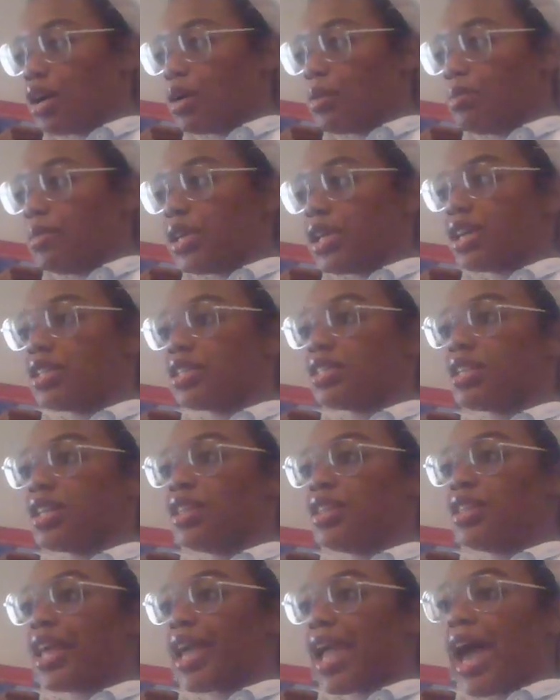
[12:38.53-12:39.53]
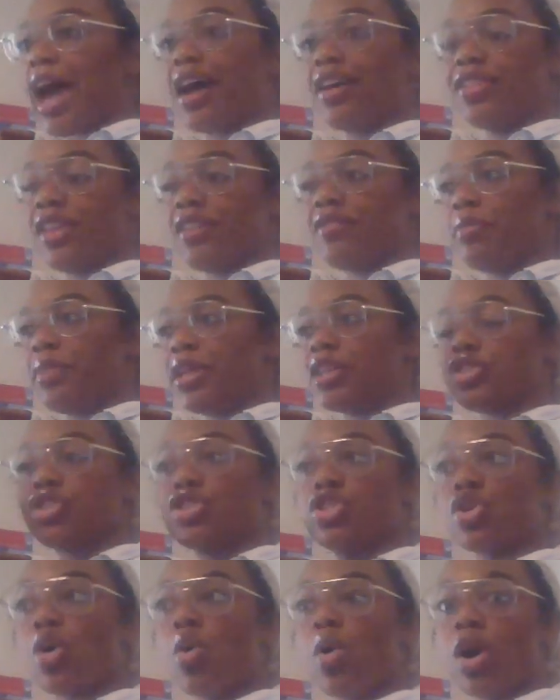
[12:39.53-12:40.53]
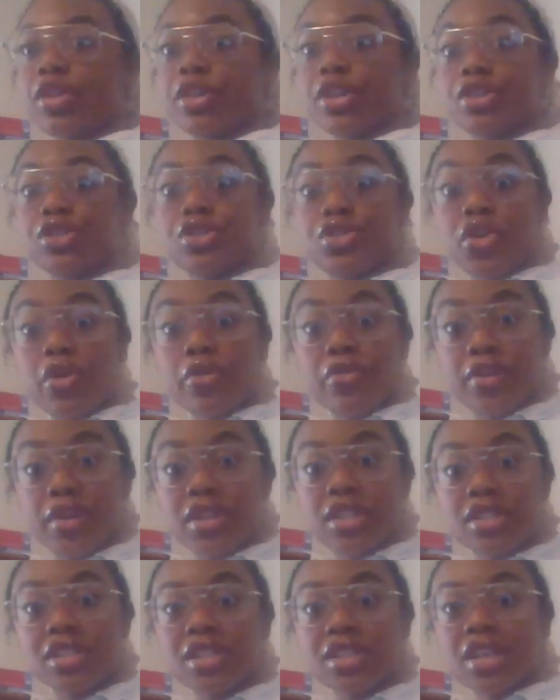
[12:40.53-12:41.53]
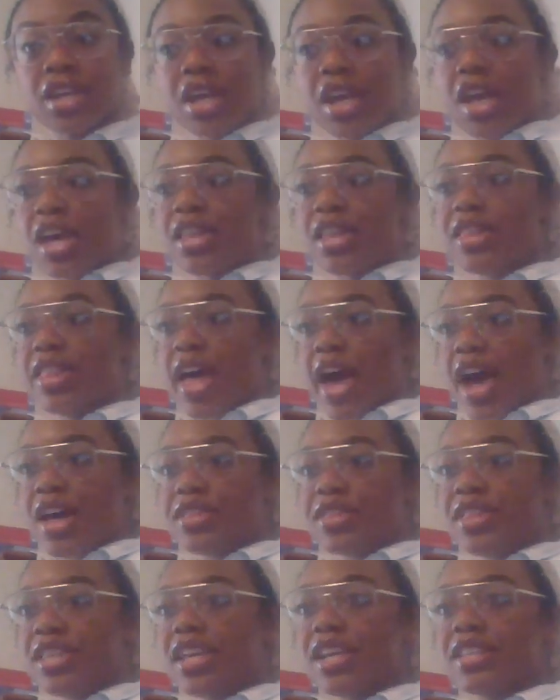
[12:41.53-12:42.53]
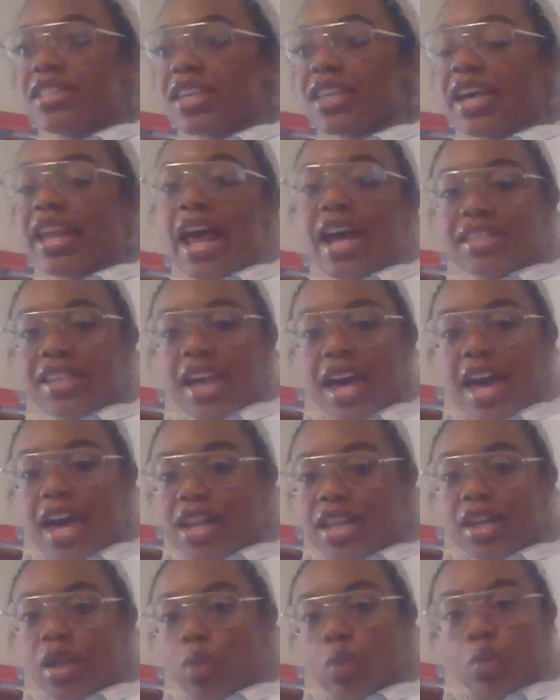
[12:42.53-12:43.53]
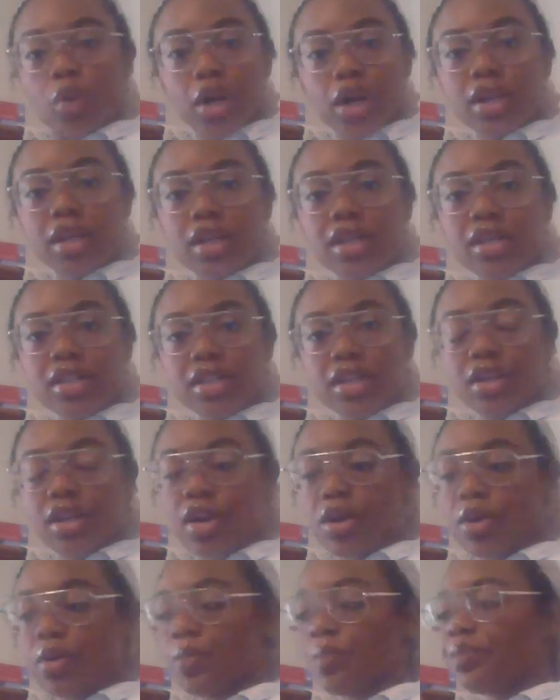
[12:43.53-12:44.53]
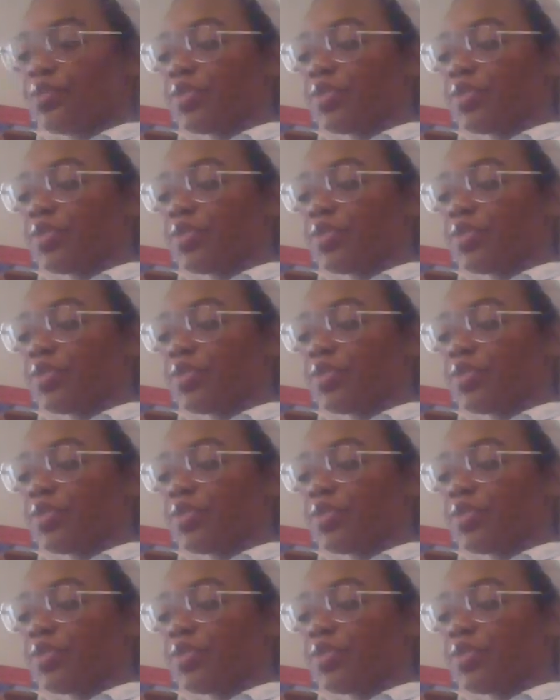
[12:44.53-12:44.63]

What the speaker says: because they've been so on the surface that the inside hasn't had any work, you know.